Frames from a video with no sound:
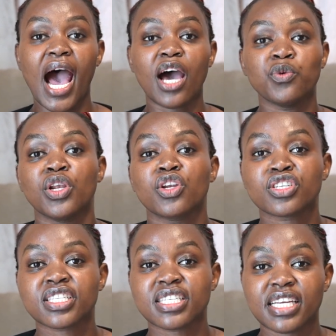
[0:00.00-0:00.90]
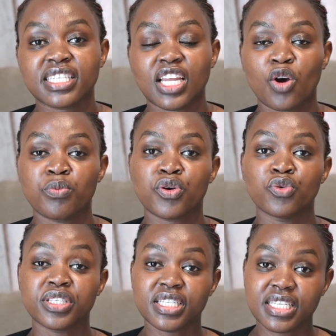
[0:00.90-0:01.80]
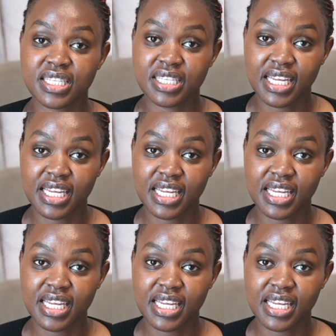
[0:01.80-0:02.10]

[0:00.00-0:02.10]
I will not start now because it is